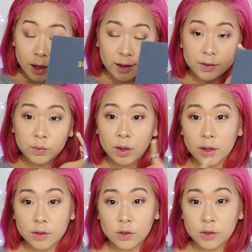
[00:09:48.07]
as
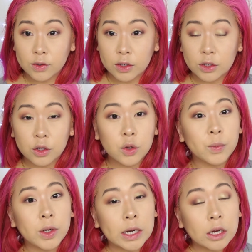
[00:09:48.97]
well as just like a
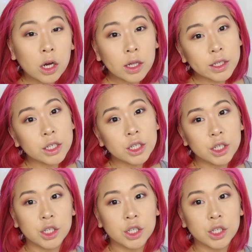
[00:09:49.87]
community college,